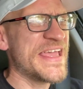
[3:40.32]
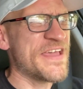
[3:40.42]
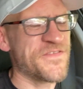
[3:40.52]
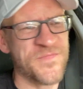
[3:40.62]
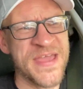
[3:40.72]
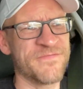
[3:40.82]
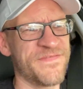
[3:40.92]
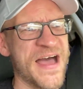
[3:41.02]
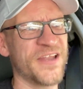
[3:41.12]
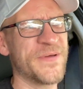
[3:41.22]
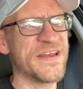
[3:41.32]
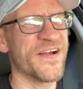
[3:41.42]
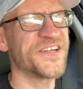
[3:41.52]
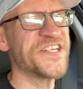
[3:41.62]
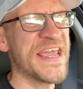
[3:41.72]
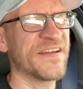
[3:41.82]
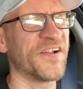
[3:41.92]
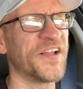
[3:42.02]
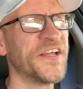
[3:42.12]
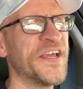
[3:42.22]
if you've been following our
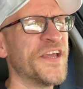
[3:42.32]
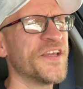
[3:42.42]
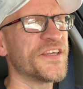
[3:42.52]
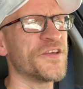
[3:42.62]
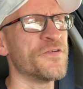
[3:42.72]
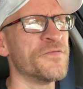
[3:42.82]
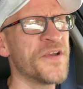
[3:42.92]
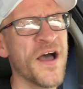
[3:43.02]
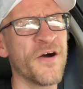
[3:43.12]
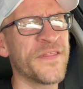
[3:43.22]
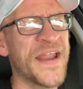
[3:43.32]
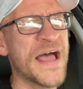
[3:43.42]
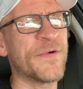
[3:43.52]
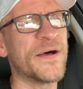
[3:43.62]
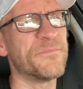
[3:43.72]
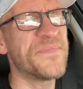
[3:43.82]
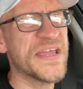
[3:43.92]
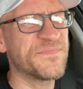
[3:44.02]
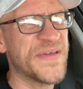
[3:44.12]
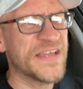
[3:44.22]
channel, you know that I'm a
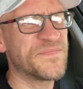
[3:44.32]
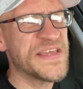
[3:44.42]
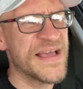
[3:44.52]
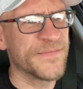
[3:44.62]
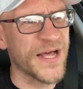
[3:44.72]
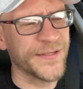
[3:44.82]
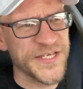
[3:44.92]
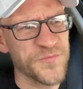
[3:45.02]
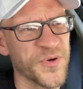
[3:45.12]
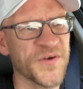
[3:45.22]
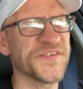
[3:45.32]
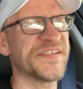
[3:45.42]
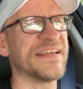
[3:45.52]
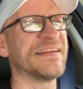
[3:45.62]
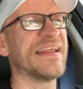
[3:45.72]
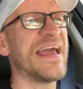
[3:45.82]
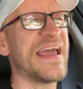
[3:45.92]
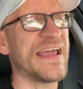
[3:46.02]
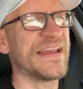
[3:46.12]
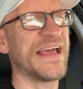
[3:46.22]
big BMW person,
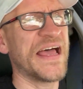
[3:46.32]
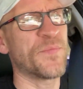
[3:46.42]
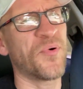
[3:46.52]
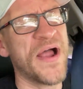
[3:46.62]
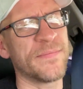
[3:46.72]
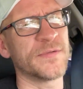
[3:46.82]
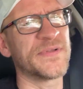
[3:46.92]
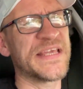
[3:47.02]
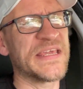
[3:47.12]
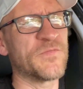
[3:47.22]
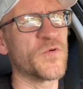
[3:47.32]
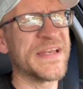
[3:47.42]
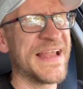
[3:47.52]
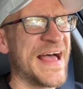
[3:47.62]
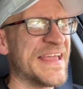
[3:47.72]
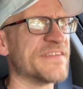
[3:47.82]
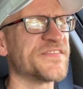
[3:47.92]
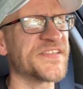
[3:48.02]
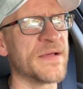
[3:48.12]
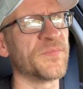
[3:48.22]
and I probably would not have
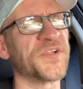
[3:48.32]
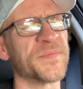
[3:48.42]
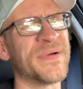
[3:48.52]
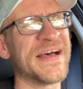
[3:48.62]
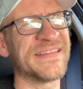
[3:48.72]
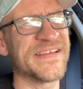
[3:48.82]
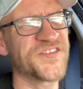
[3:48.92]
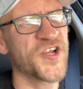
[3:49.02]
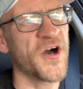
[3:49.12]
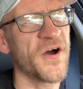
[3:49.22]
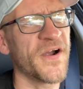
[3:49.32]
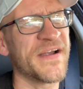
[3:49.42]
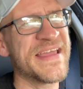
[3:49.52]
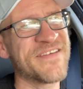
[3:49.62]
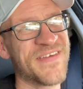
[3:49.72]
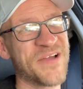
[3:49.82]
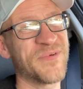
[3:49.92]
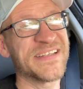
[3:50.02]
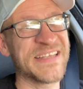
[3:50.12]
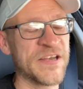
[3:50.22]
stumbled upon this car if I
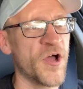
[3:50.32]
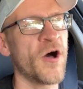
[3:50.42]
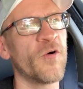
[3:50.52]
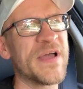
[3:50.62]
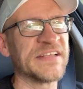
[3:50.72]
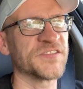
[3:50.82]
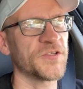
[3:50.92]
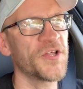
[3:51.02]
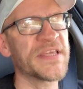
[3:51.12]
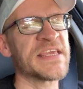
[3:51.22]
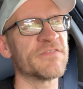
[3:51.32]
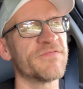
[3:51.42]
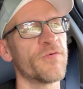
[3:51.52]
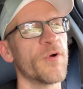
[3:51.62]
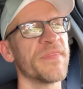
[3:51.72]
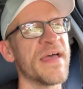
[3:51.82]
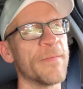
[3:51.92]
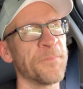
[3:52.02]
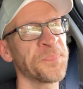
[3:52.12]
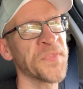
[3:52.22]
wasn't always looking for
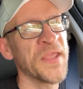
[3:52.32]
them.